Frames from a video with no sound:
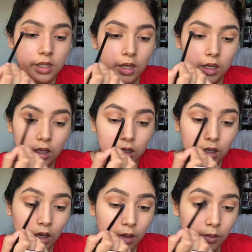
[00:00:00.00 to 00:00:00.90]

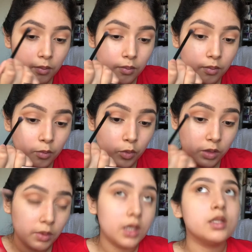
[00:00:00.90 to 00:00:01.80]
With
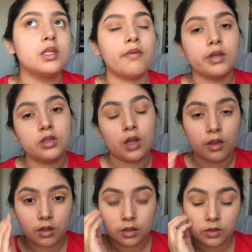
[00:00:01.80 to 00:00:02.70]
me is 7 together,